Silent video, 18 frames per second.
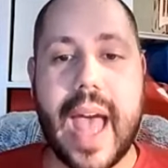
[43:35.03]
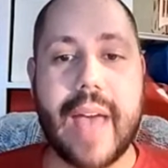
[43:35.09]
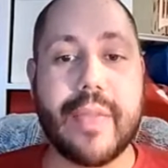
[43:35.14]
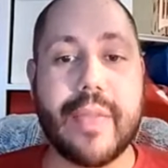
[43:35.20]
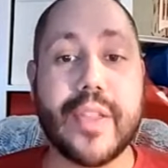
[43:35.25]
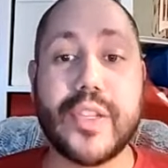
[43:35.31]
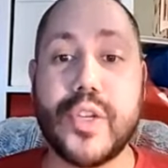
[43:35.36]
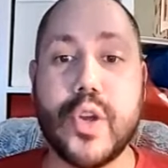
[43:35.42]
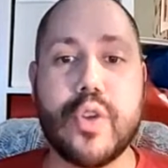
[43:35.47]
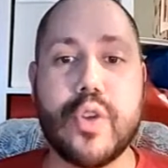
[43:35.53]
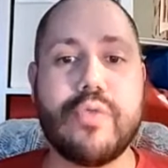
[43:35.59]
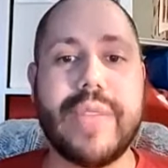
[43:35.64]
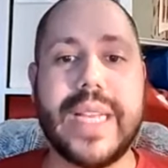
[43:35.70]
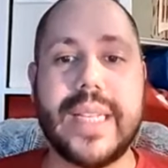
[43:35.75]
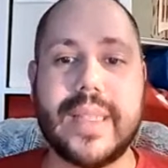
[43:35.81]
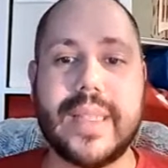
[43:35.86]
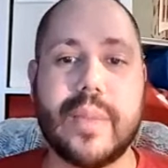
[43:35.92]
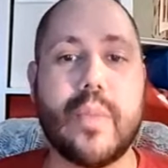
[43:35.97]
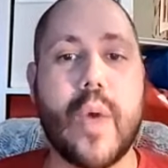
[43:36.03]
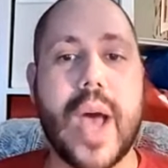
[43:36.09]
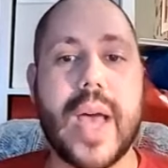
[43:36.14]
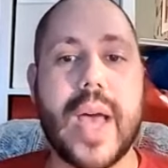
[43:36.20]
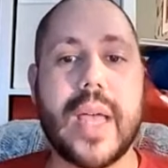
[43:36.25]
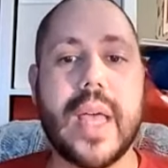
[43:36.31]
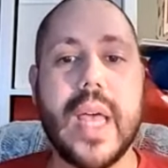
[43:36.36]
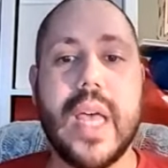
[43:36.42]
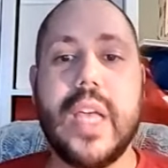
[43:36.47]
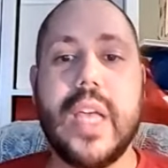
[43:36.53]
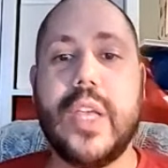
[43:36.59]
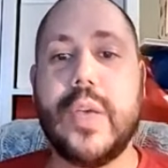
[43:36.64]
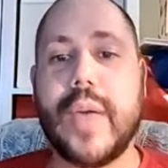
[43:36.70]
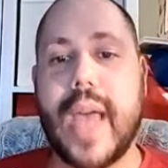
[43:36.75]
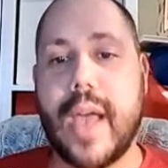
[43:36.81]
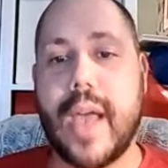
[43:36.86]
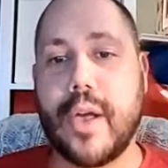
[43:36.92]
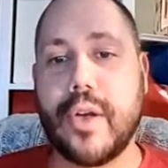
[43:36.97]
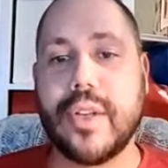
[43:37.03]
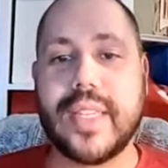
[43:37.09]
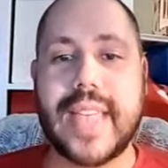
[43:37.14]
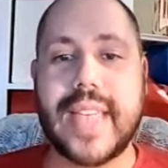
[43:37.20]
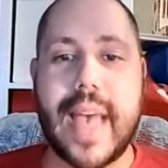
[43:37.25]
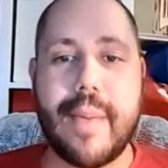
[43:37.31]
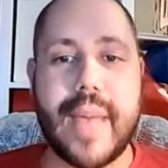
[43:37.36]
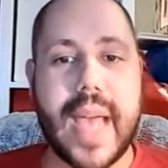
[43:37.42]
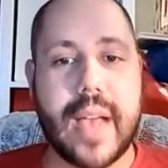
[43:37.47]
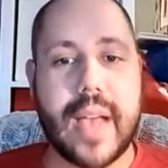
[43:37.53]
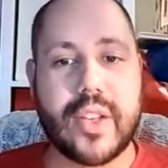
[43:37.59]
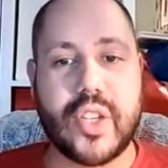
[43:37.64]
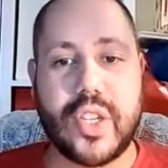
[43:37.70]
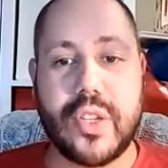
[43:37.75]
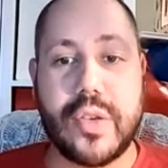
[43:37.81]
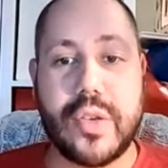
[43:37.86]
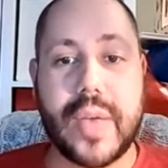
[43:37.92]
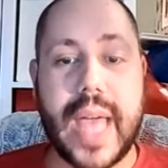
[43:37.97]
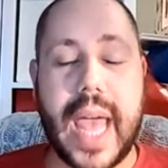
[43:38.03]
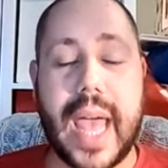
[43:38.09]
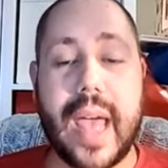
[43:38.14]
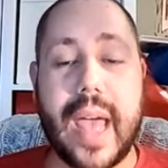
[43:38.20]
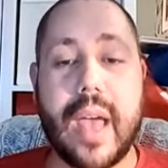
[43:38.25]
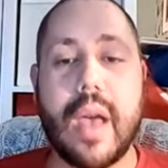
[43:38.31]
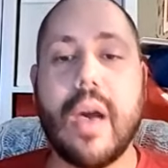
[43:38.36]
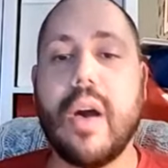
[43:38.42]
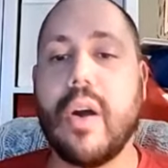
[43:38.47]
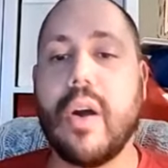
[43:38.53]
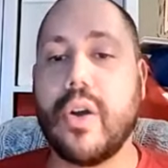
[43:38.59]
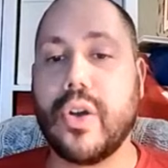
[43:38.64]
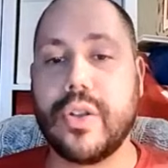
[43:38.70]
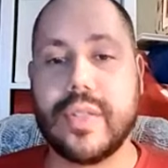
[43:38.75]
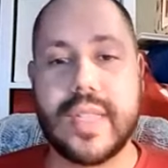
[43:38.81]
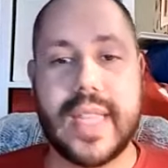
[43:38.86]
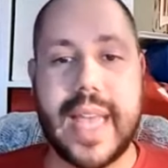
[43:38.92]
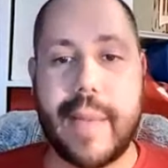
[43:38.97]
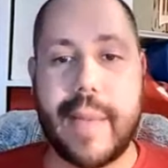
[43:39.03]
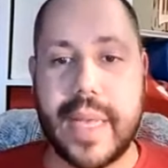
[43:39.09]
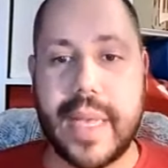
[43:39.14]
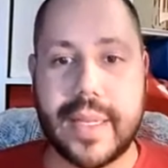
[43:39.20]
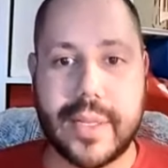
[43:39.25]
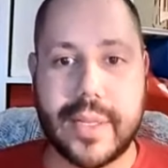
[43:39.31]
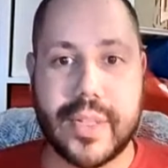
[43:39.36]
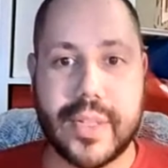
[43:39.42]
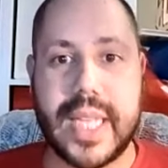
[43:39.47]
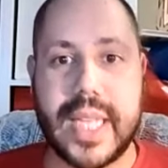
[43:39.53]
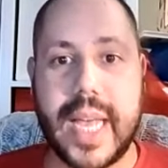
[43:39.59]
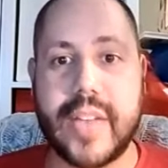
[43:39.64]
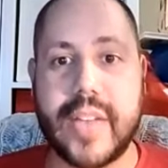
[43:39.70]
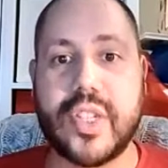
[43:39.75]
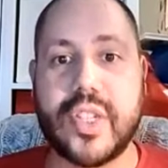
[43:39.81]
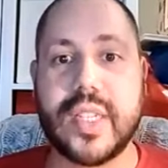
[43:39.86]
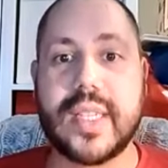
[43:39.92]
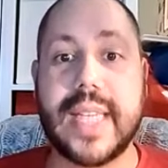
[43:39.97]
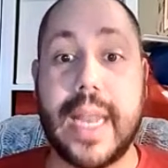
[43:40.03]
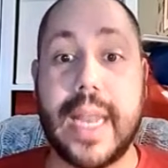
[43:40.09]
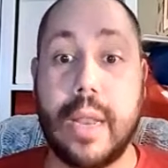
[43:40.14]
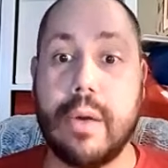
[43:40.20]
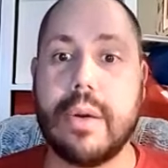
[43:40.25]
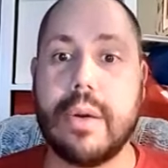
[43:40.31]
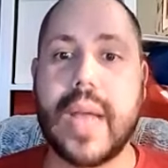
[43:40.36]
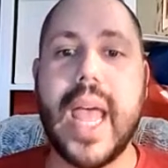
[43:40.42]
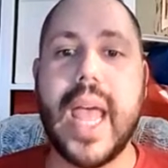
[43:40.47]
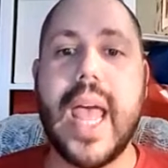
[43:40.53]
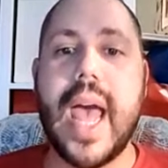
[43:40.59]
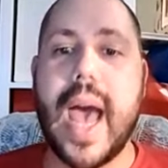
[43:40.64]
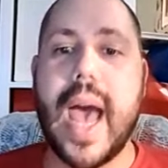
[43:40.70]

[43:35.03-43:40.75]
and there's no reason why you can't go to ME Action UK or go to the ME Association and say, look,